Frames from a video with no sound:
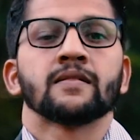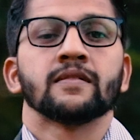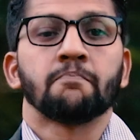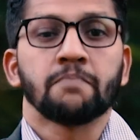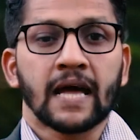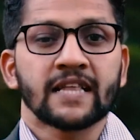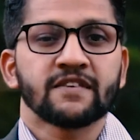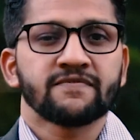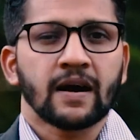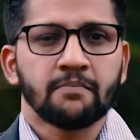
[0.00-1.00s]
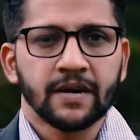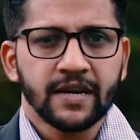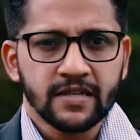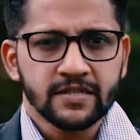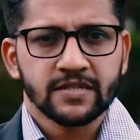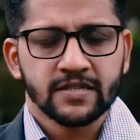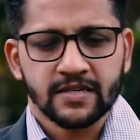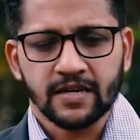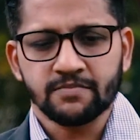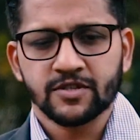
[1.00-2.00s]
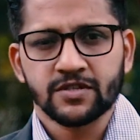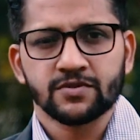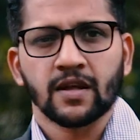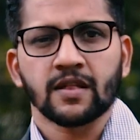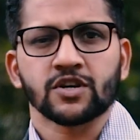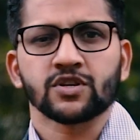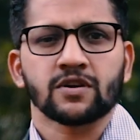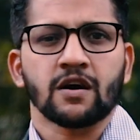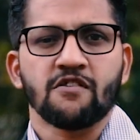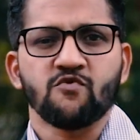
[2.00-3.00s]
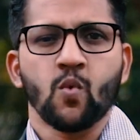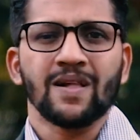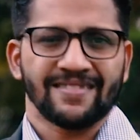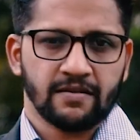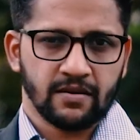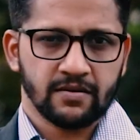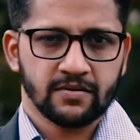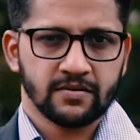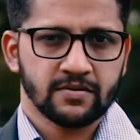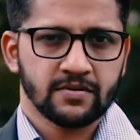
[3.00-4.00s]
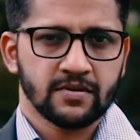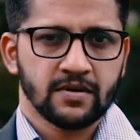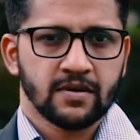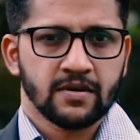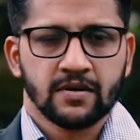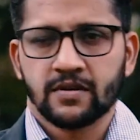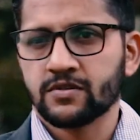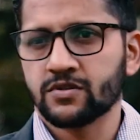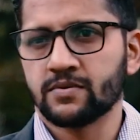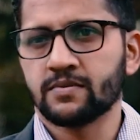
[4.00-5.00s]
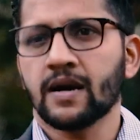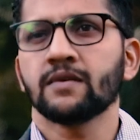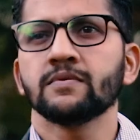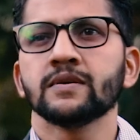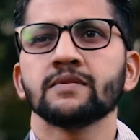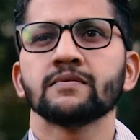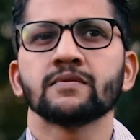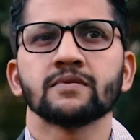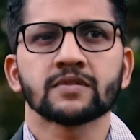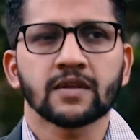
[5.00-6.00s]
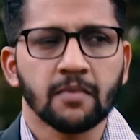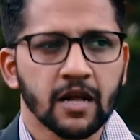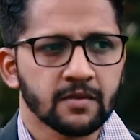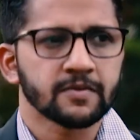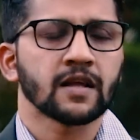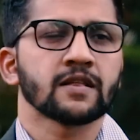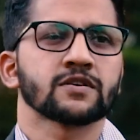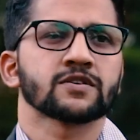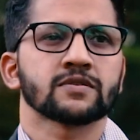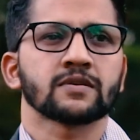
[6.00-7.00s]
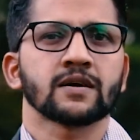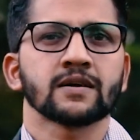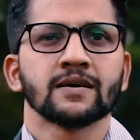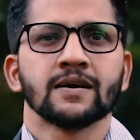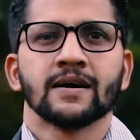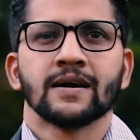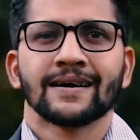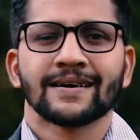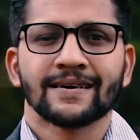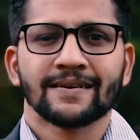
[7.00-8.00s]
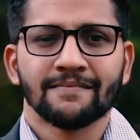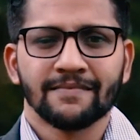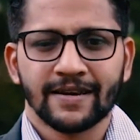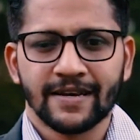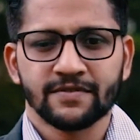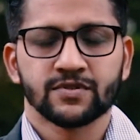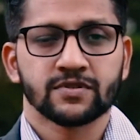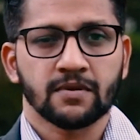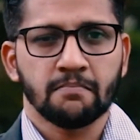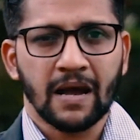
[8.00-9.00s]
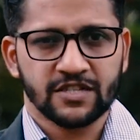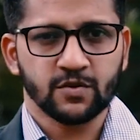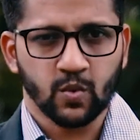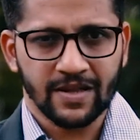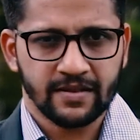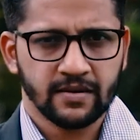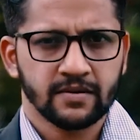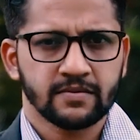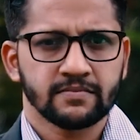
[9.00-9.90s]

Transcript: The planet of abundance comes into the nakshatra of wealth. So Rahu in Uttarabhadrapada Nakshatra gives massive wealth.